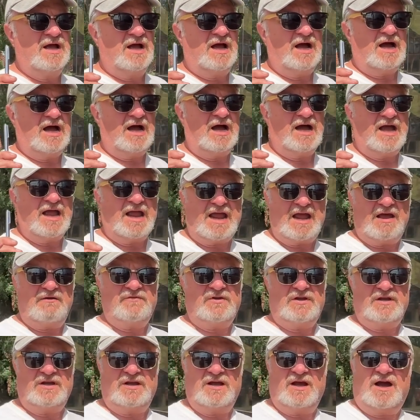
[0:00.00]
uh,
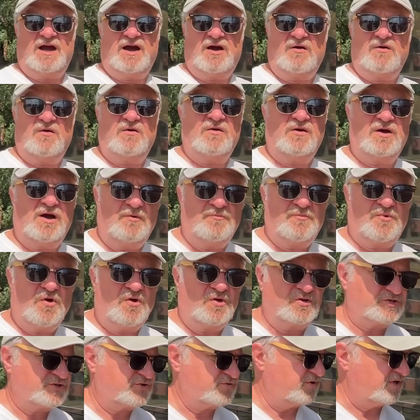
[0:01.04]
having our
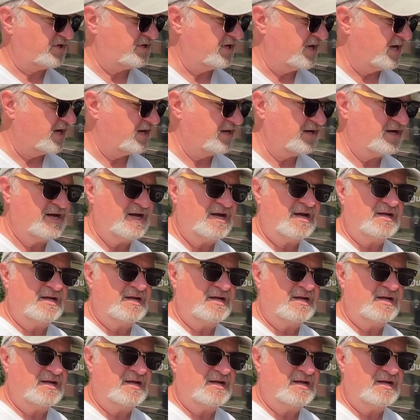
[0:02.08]
upholstery done,